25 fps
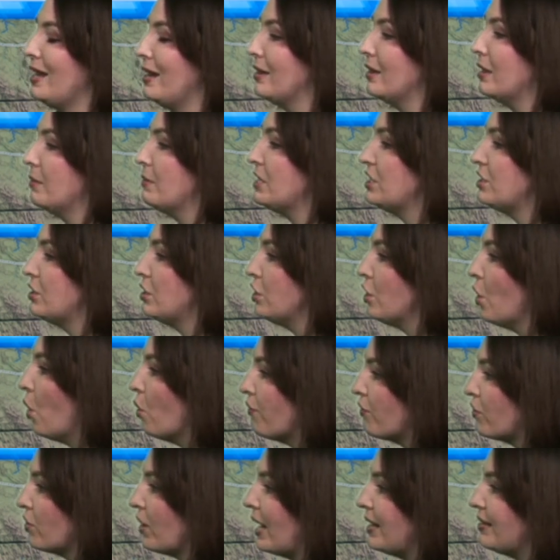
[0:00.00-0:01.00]
them into the
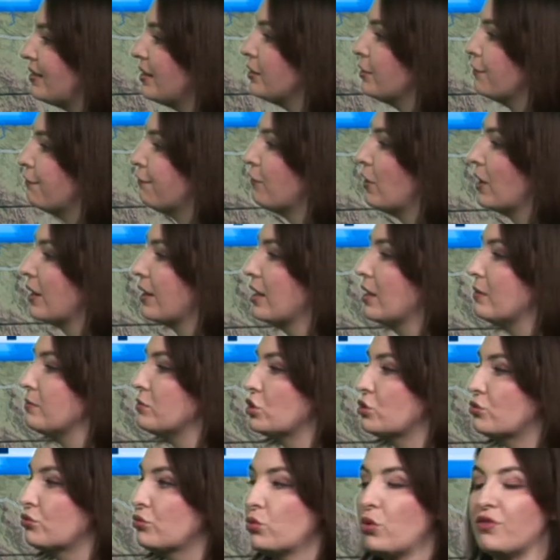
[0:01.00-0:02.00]
overnight. Then the front
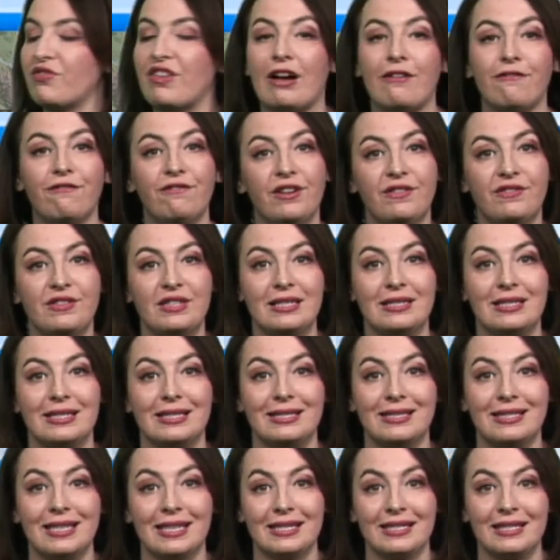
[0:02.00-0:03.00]
comes through. We've got 50s
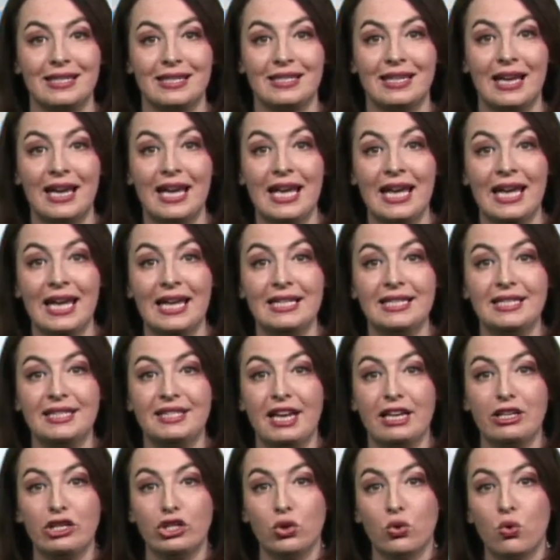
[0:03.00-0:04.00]
and 60s in
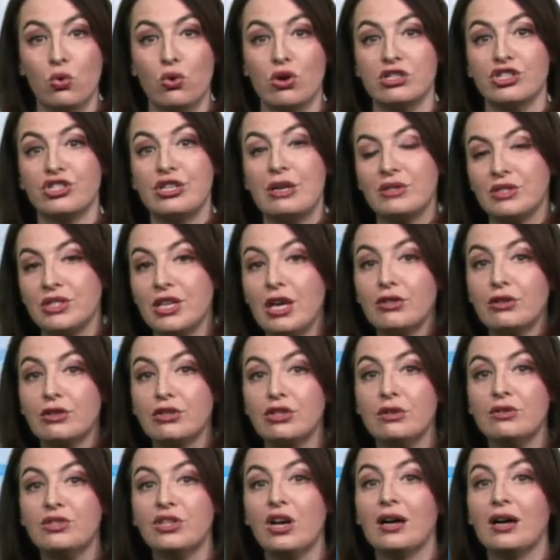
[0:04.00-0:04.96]
St. George. Now, southern Utah